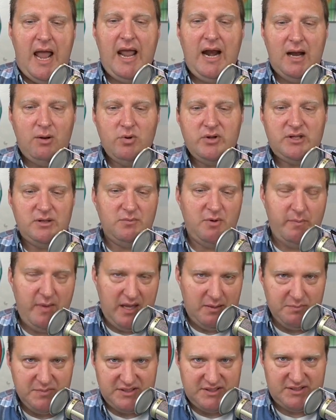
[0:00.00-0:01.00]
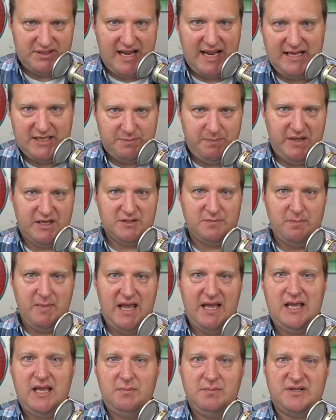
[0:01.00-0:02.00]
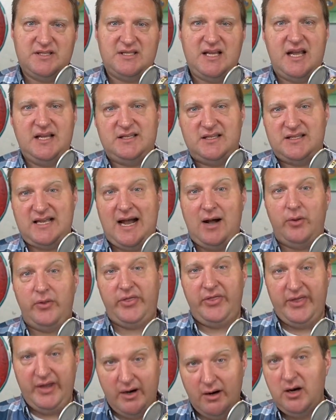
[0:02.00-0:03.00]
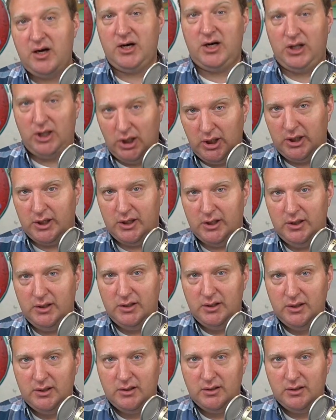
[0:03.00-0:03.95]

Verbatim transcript: And I want them to make mistakes because making mistakes is how they're gonna learn